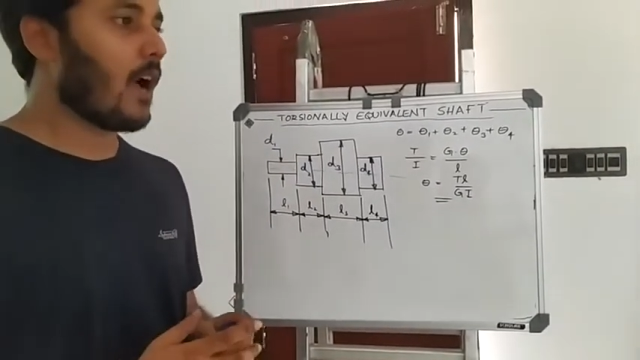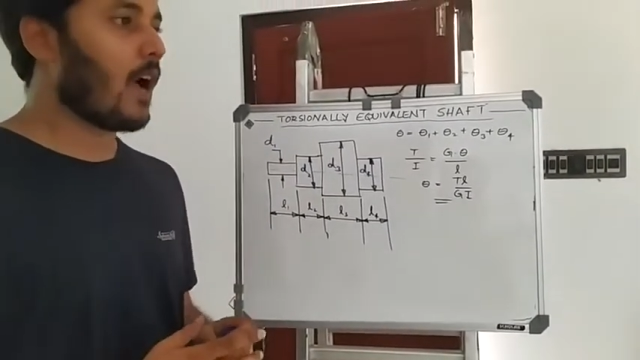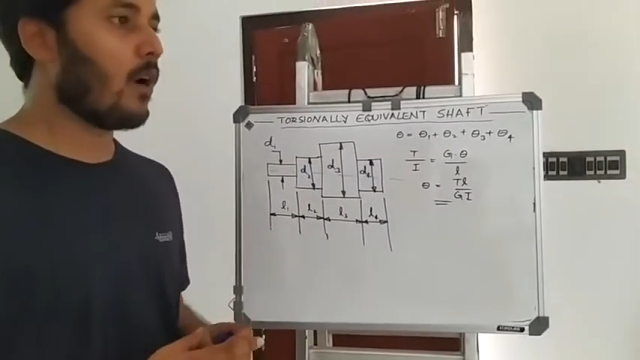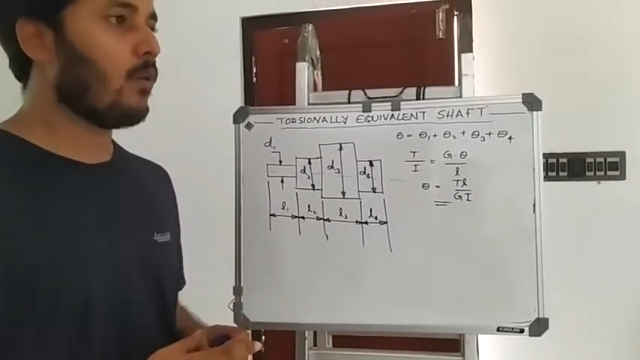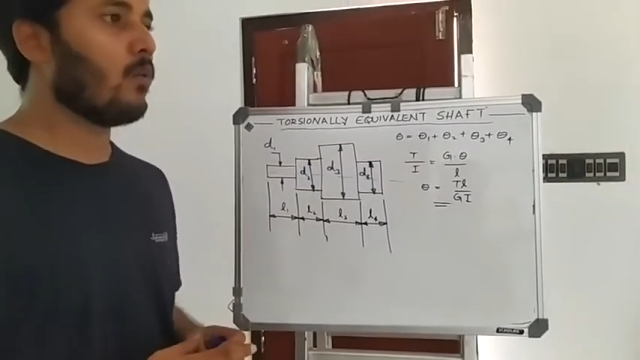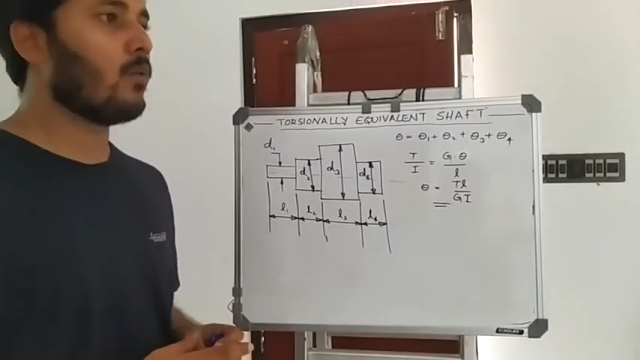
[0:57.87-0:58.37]

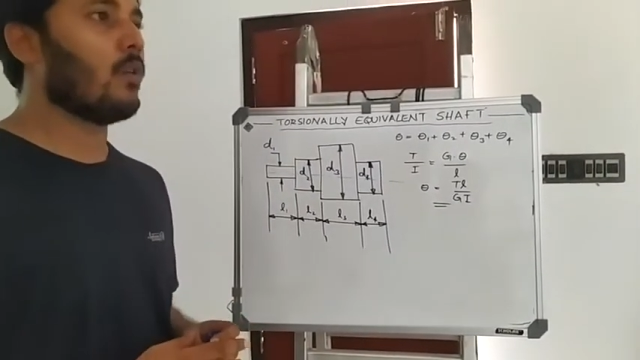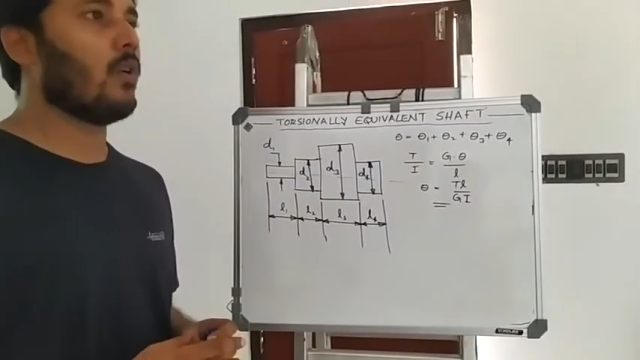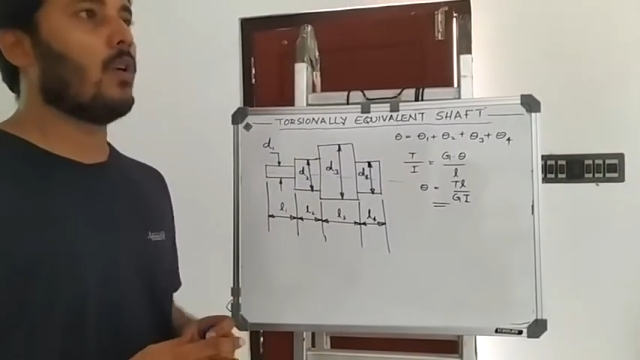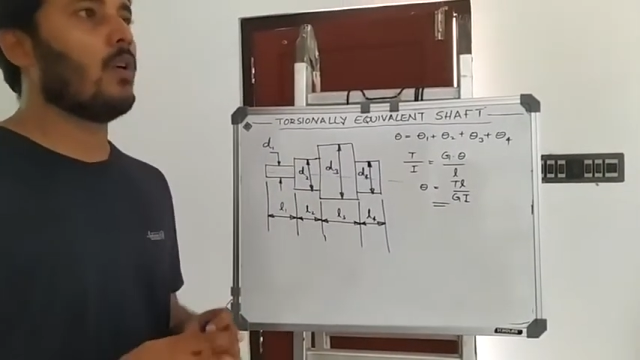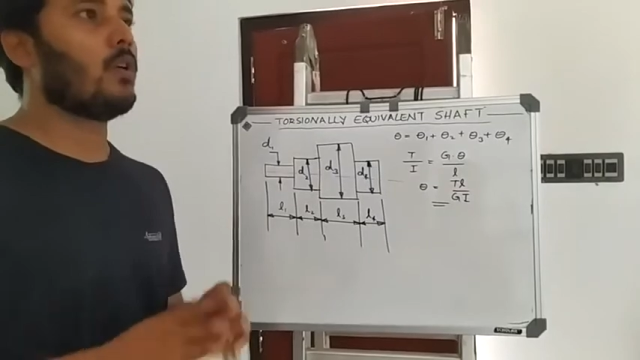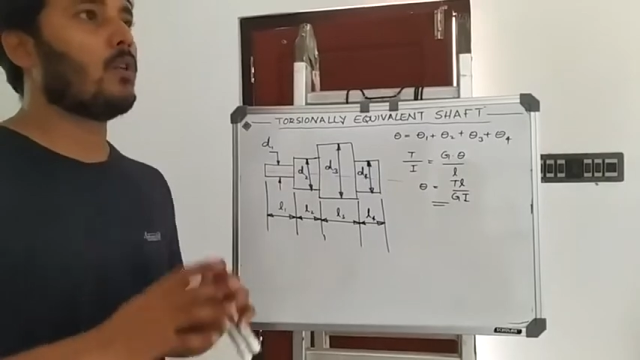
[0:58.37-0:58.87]
how
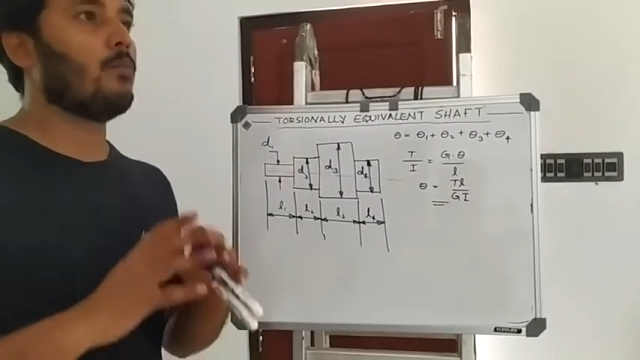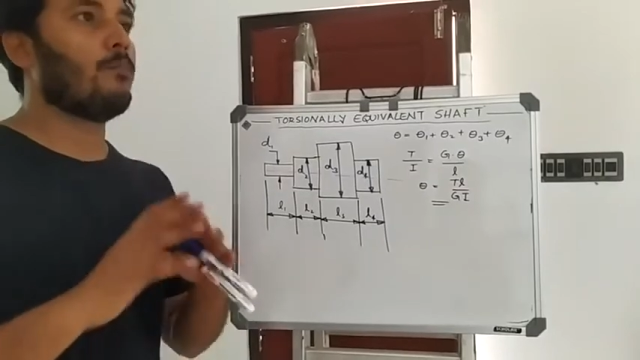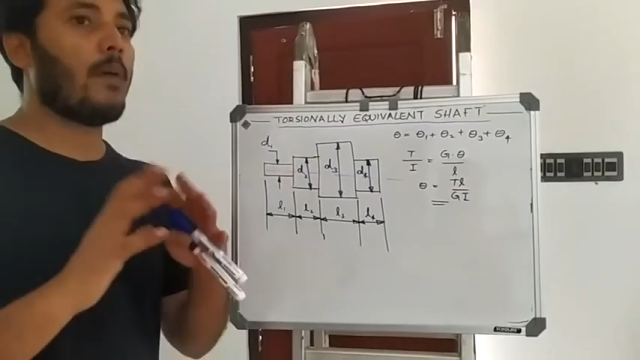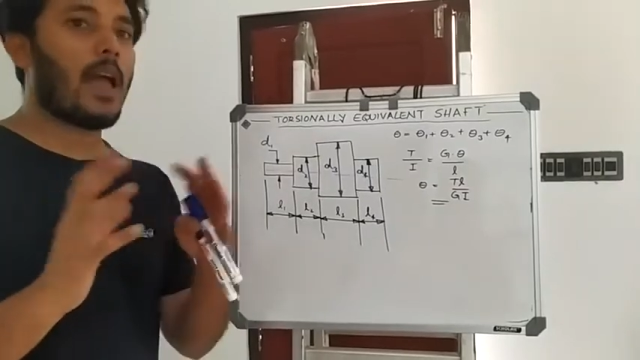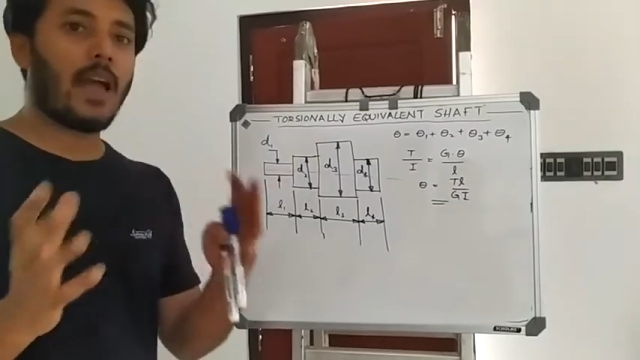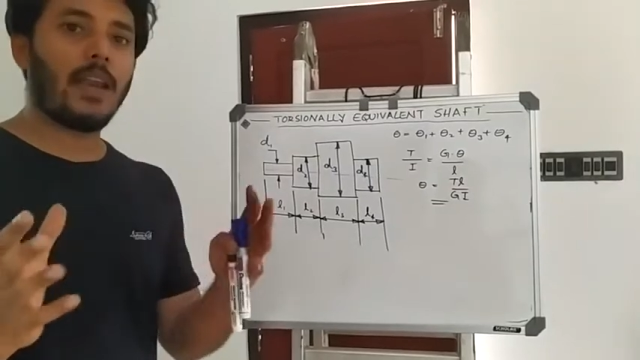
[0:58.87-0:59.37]
to
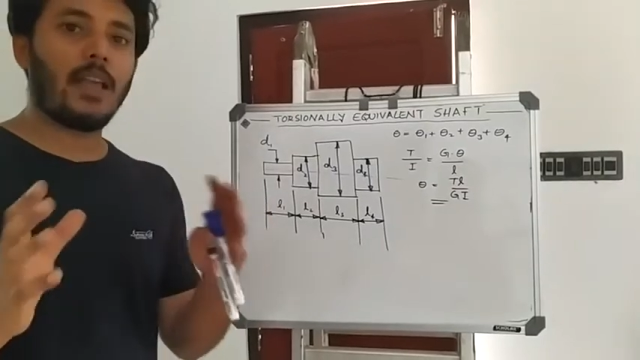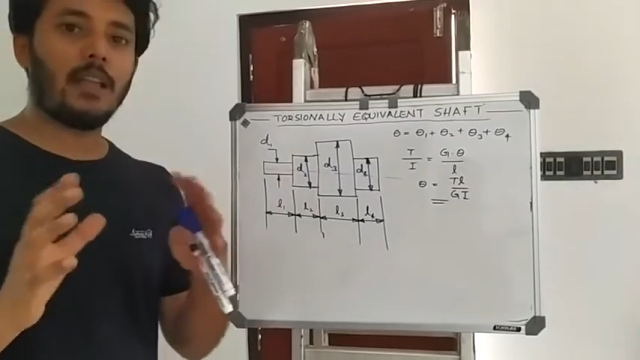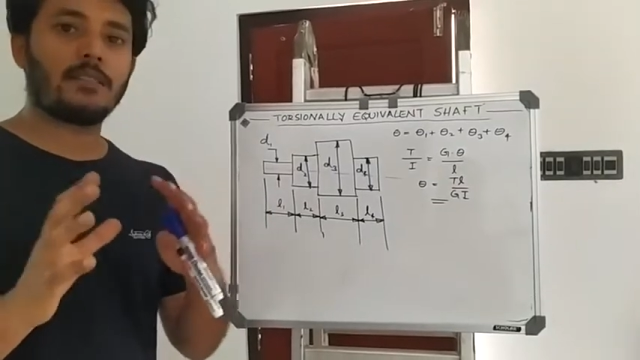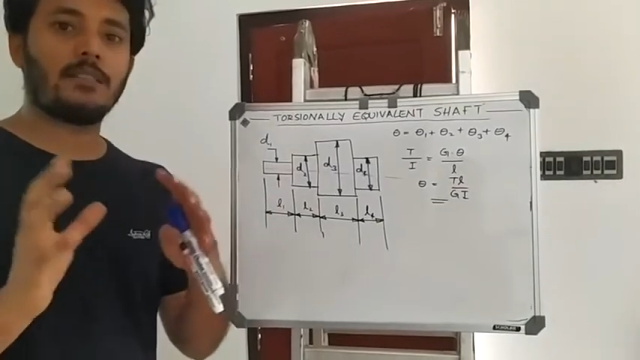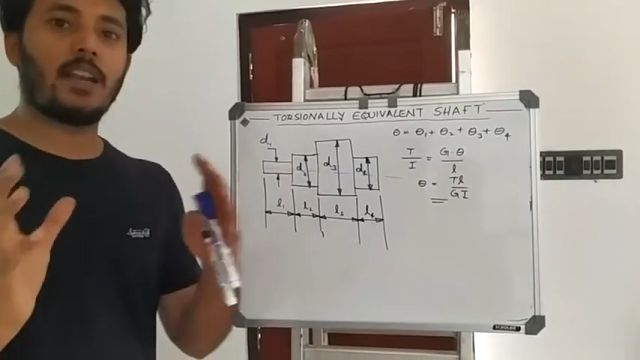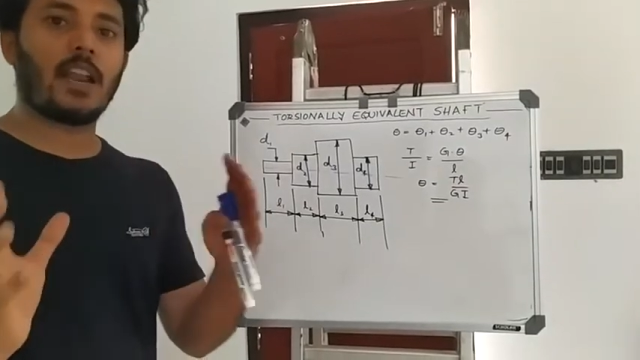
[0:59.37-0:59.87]

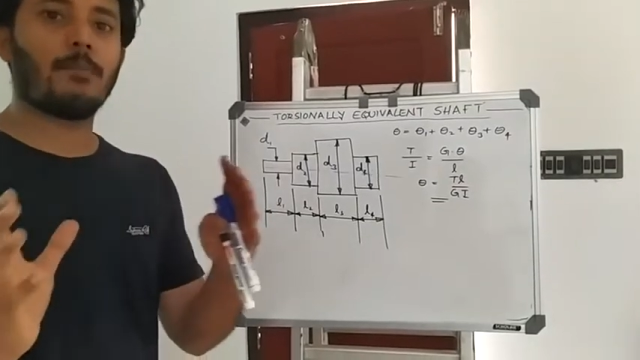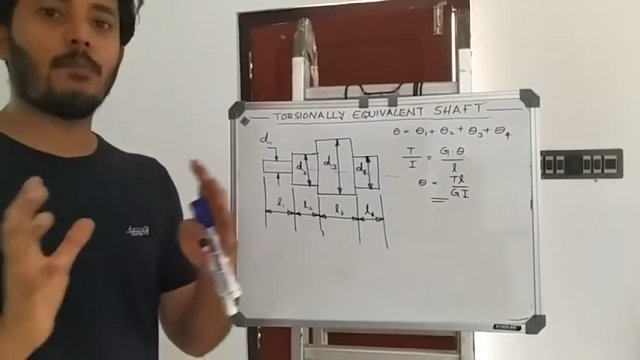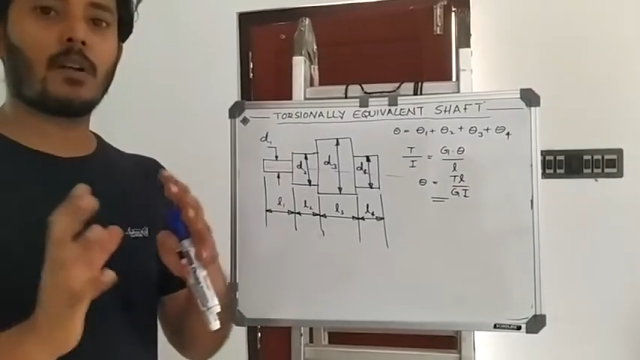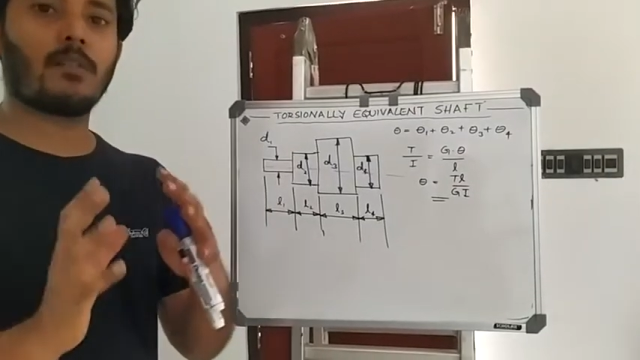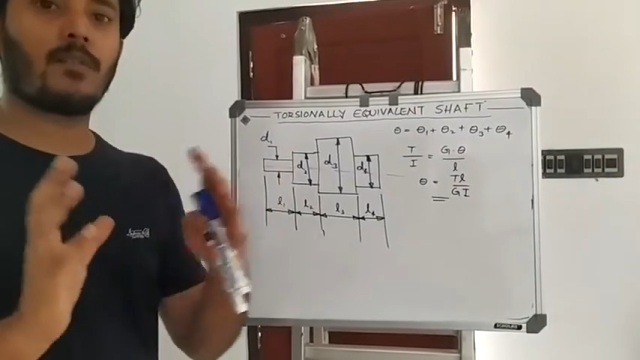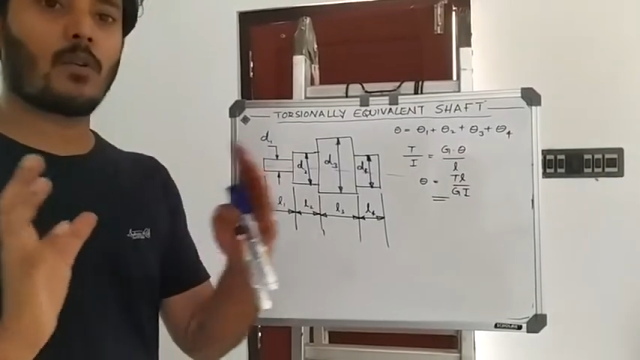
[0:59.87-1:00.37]
manage the
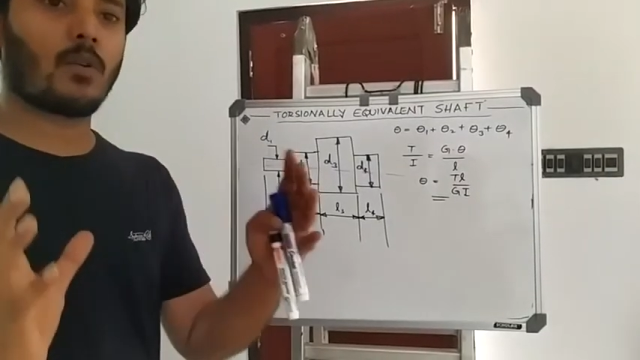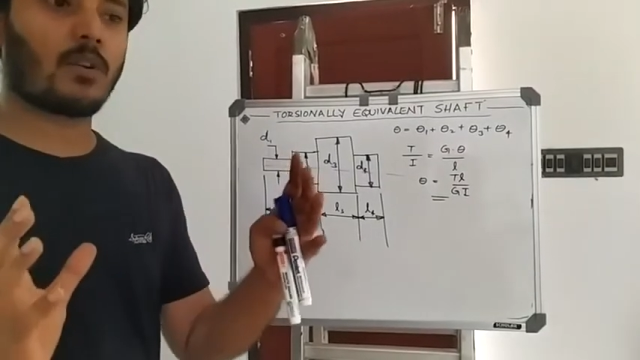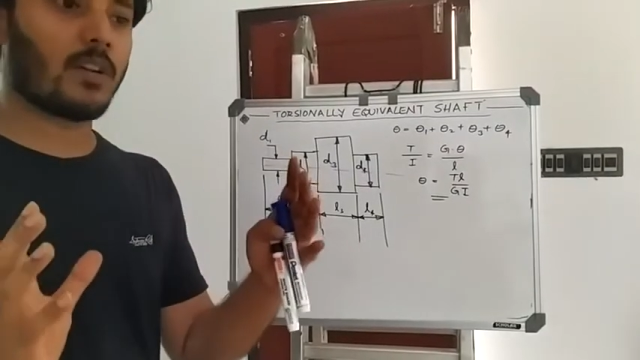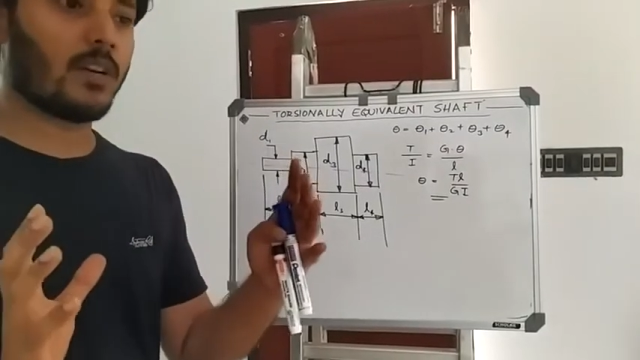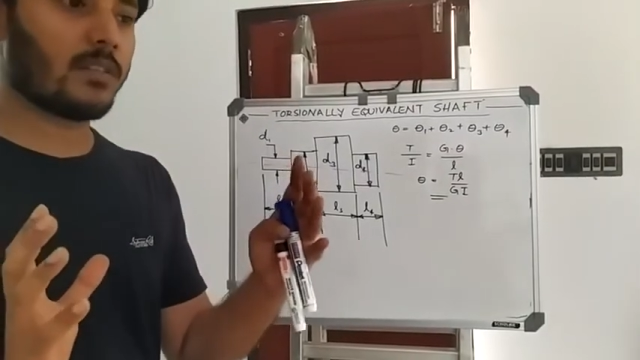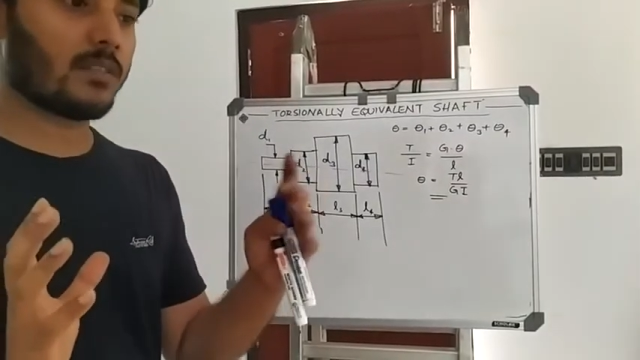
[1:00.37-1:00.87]
number of
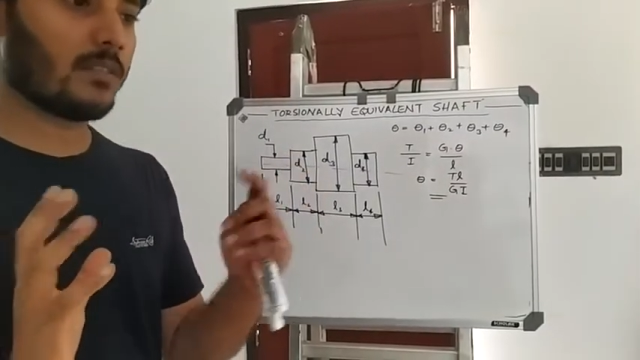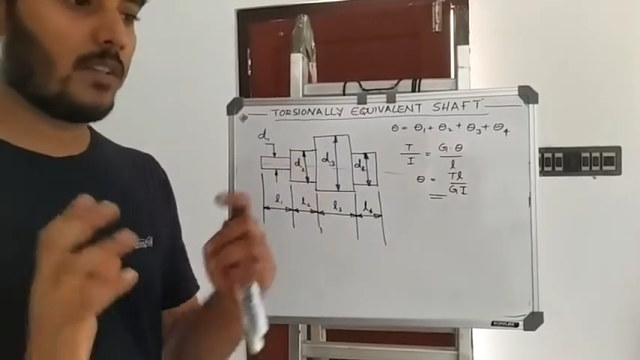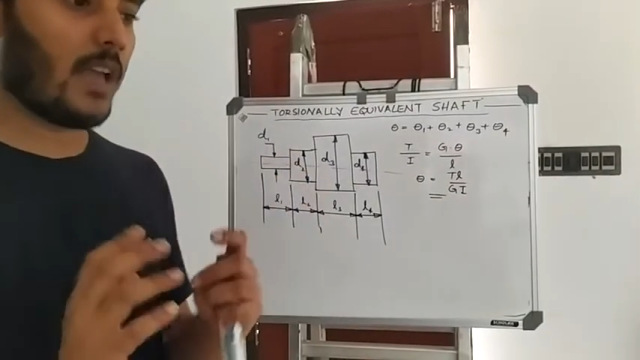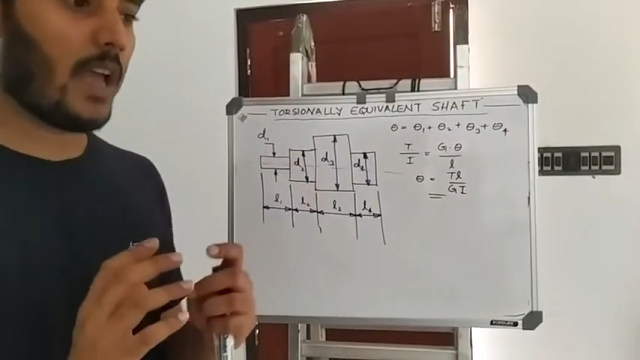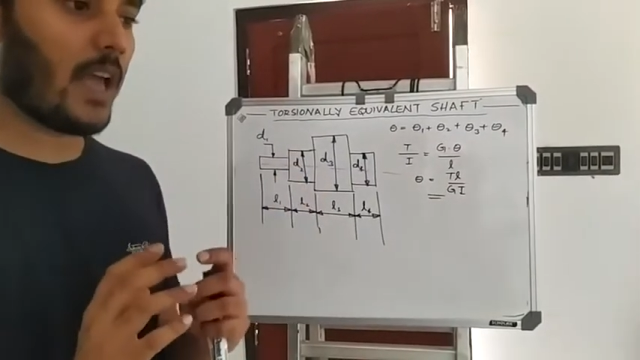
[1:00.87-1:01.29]
rotors